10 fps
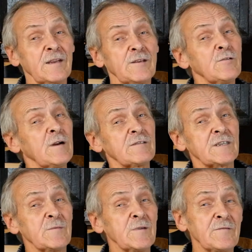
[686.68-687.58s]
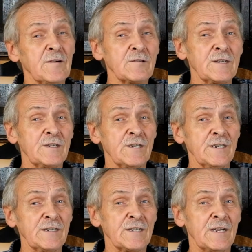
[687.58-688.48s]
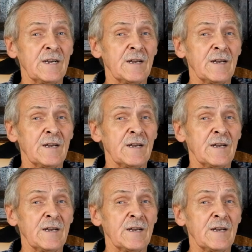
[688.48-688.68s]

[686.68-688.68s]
do have some advantages